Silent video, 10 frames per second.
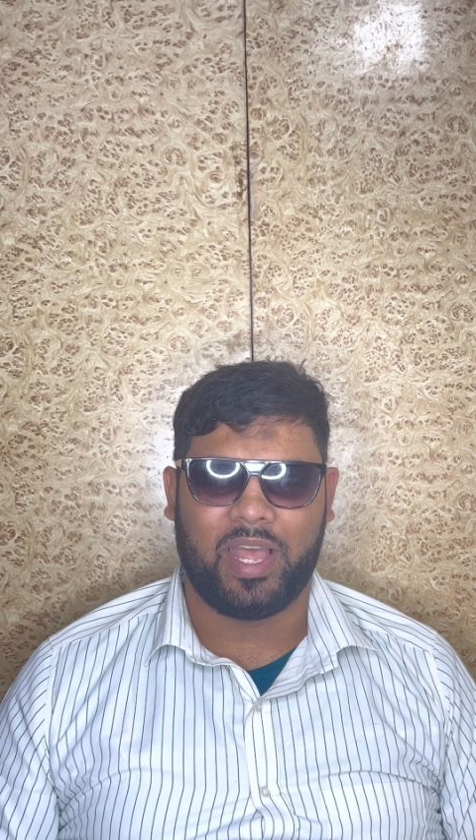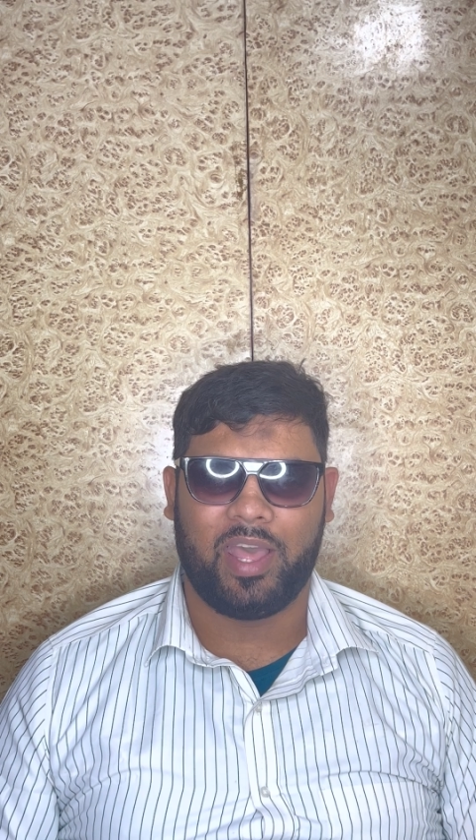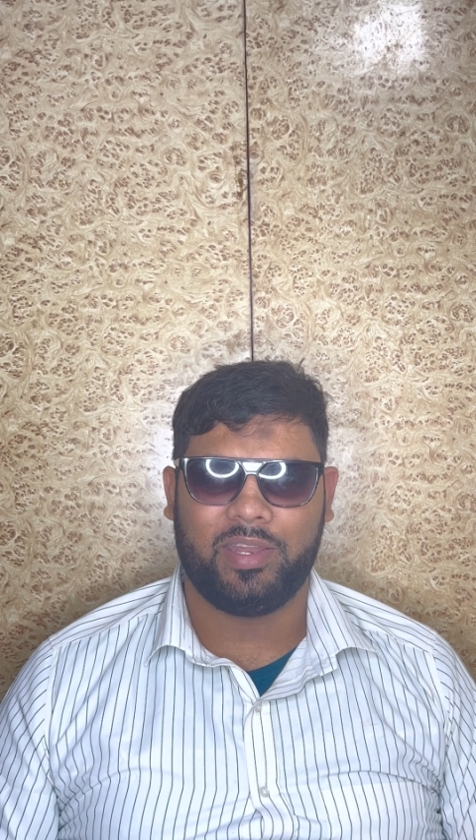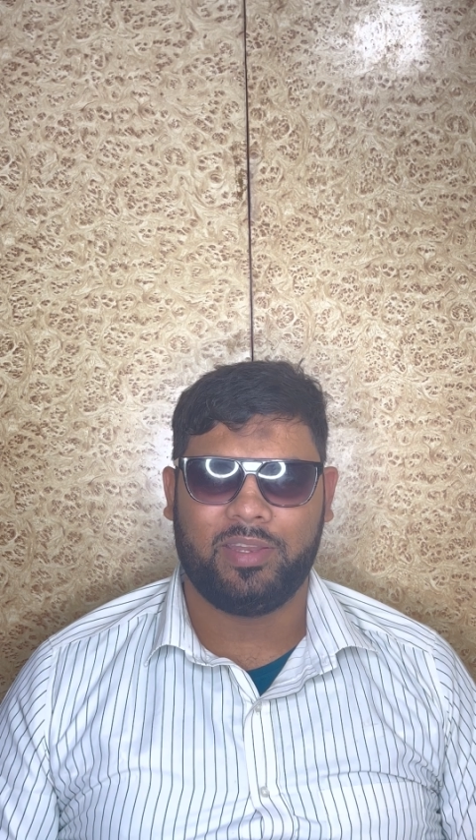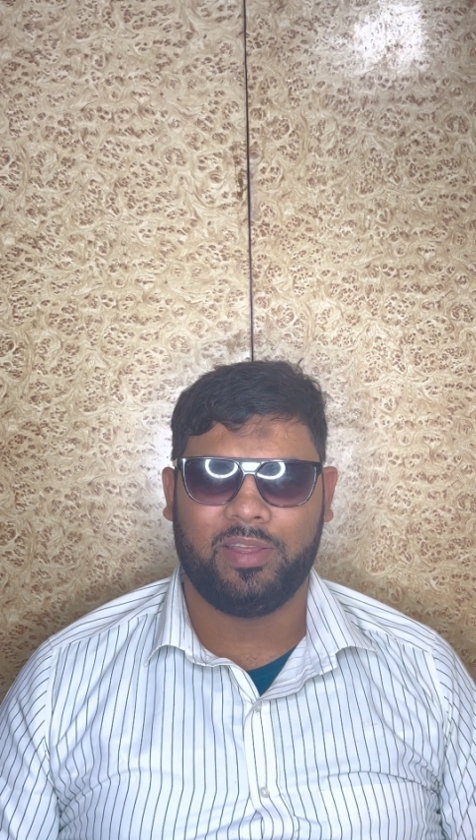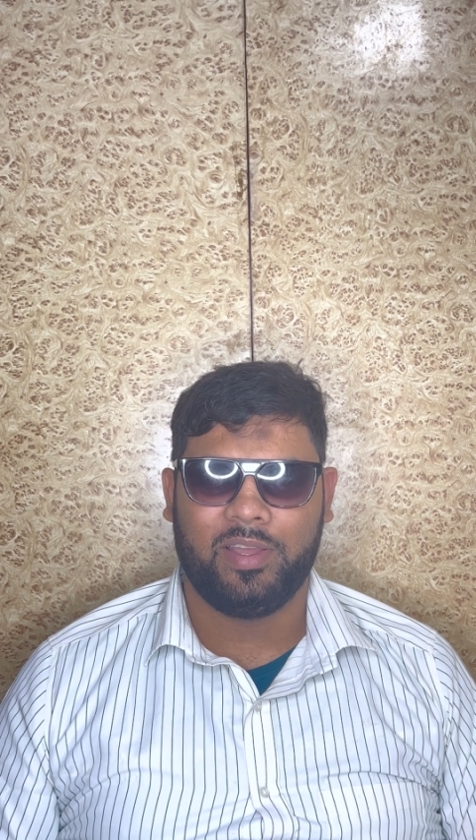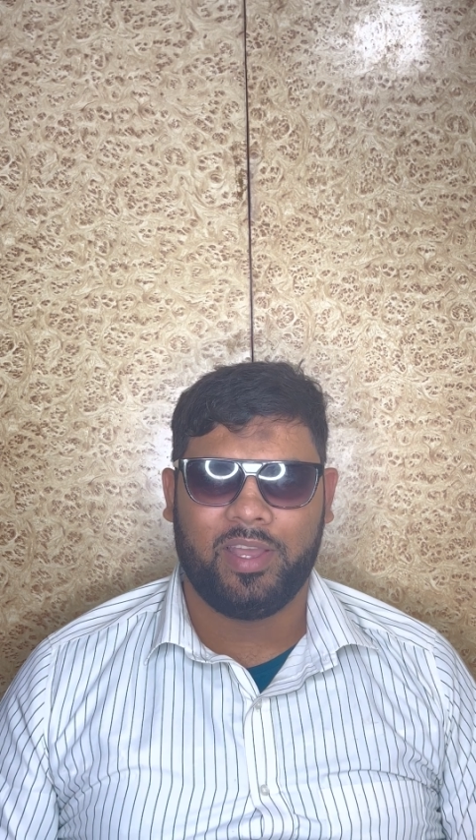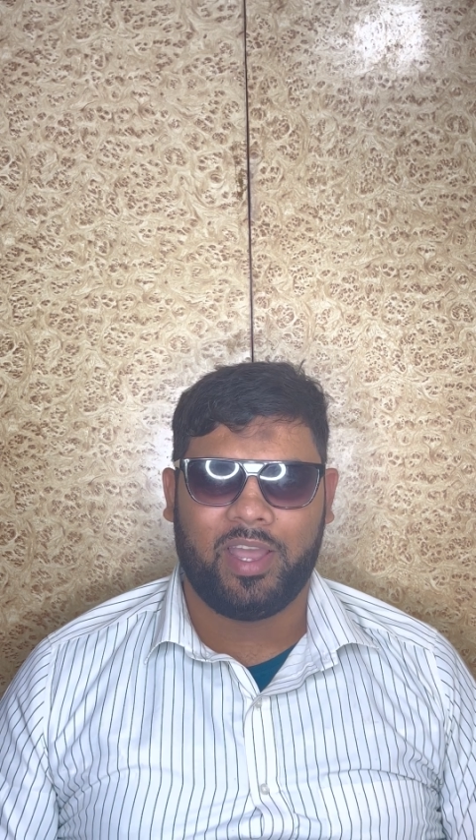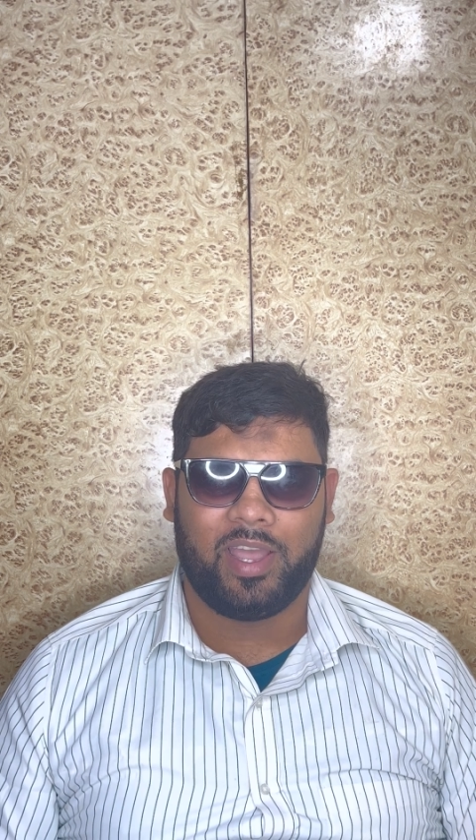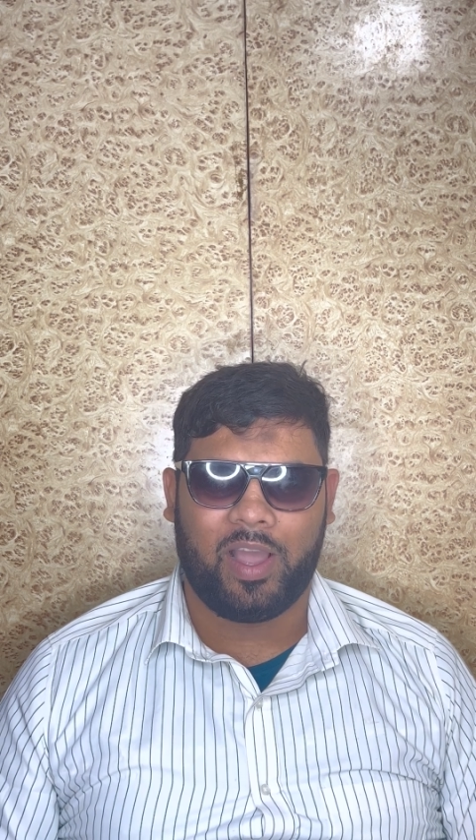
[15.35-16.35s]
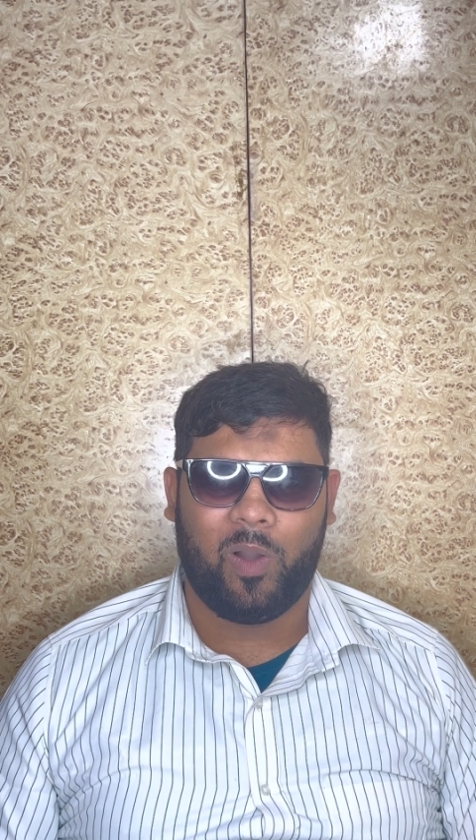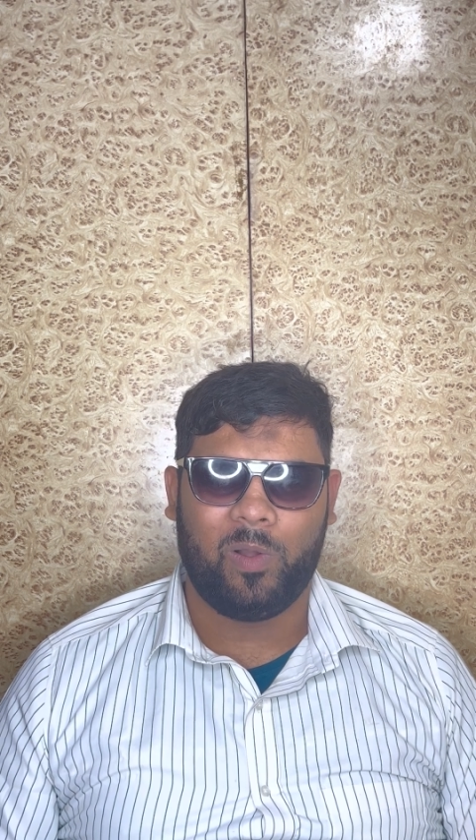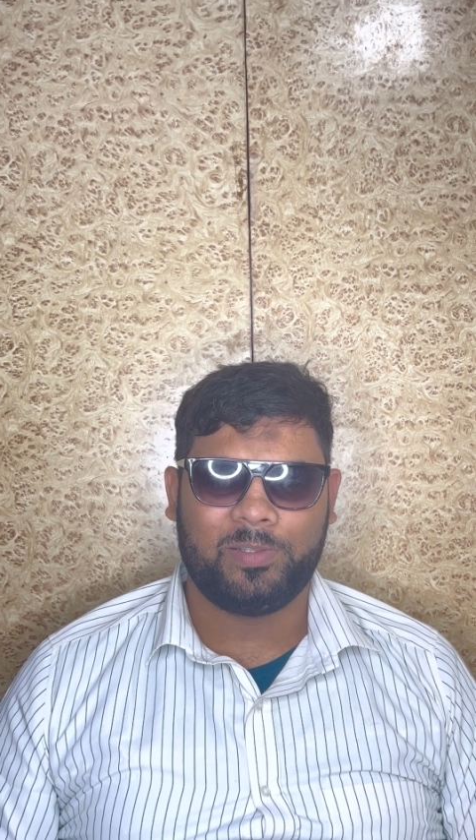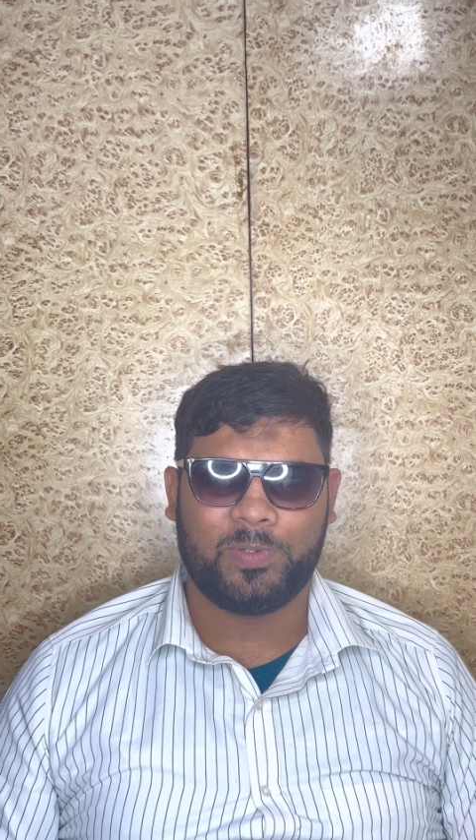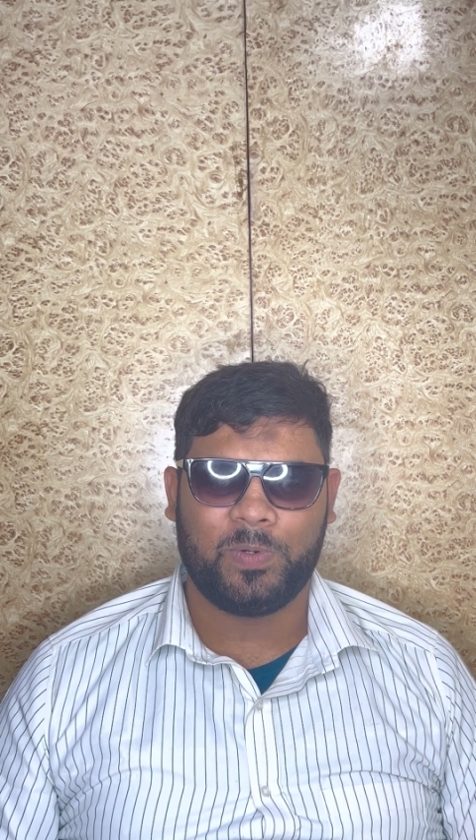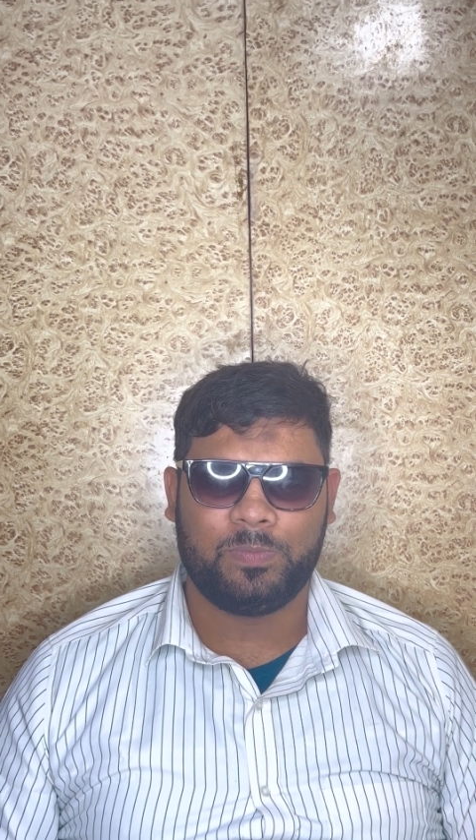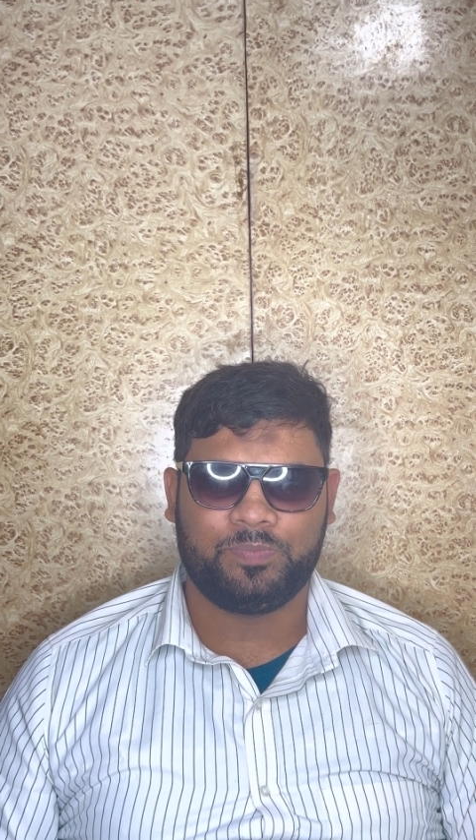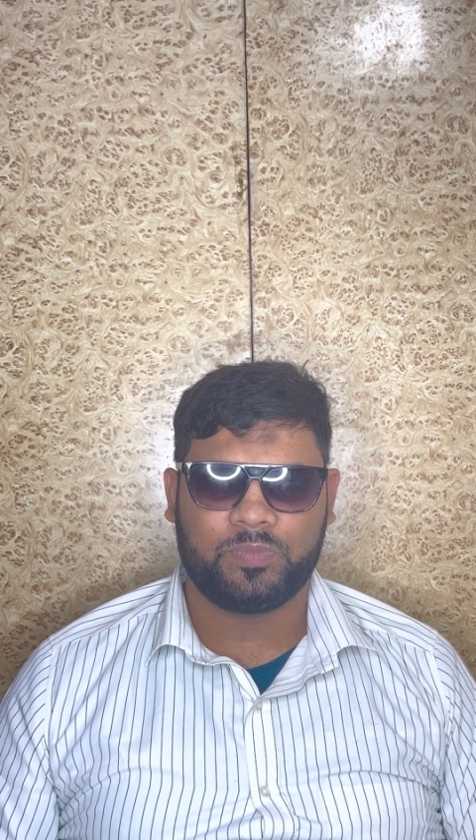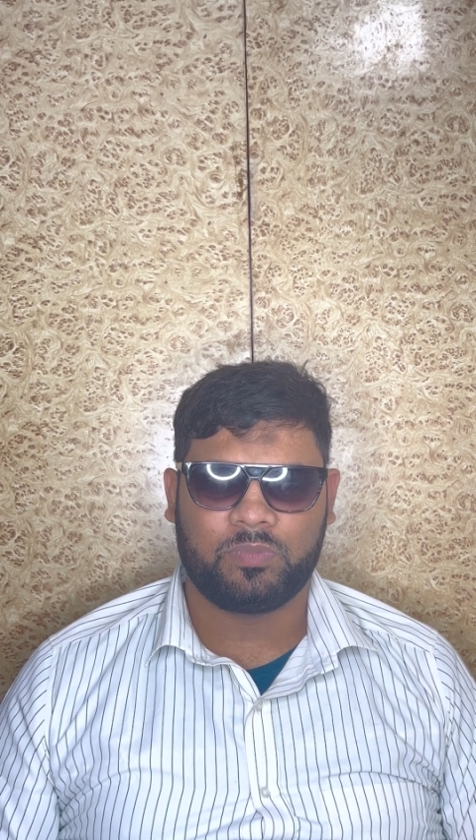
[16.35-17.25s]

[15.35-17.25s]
and also